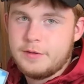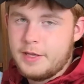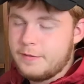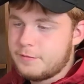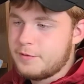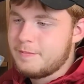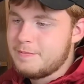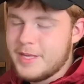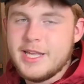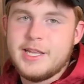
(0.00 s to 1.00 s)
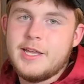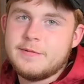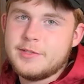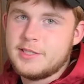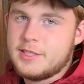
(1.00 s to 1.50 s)
every minute,
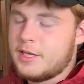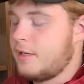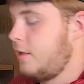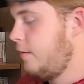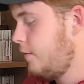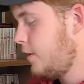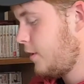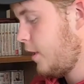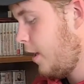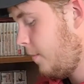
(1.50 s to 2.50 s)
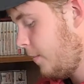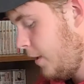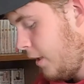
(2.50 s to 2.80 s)
every second of this game.